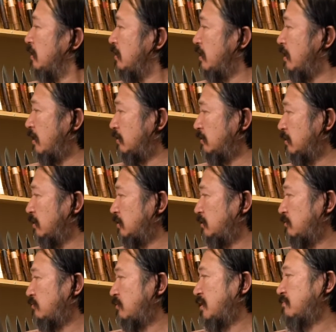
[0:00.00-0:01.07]
Yeah,
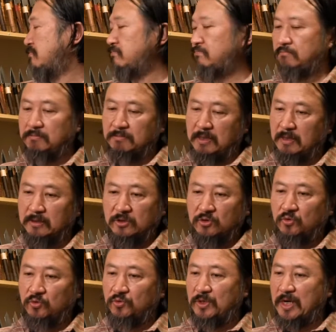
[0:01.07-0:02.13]
this one I
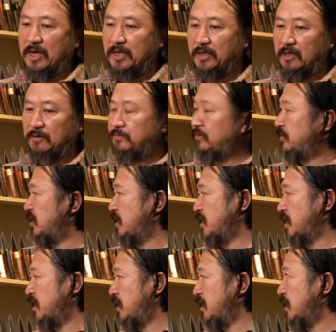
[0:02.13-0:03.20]
showed you earlier for
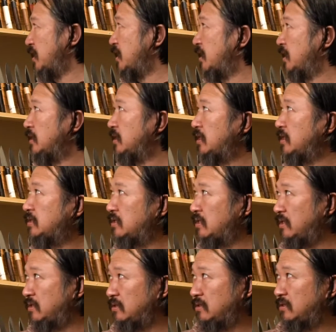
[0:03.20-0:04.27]
this
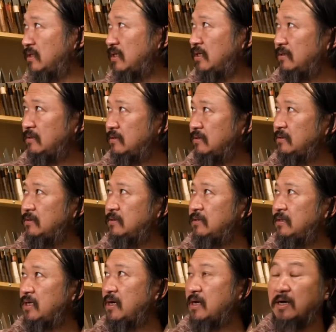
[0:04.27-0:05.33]
series.
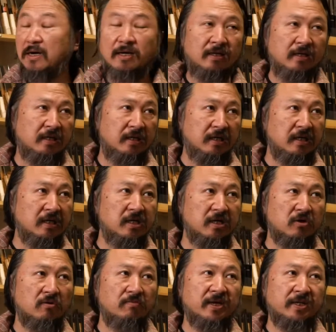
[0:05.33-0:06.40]
I really
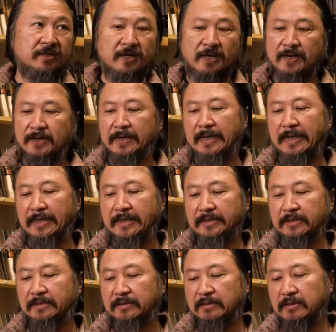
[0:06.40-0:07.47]
recommend that.
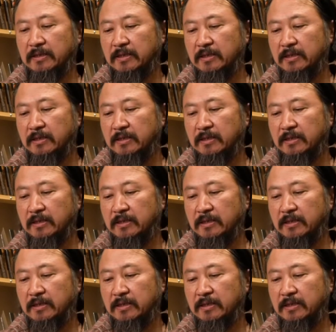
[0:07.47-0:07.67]
It's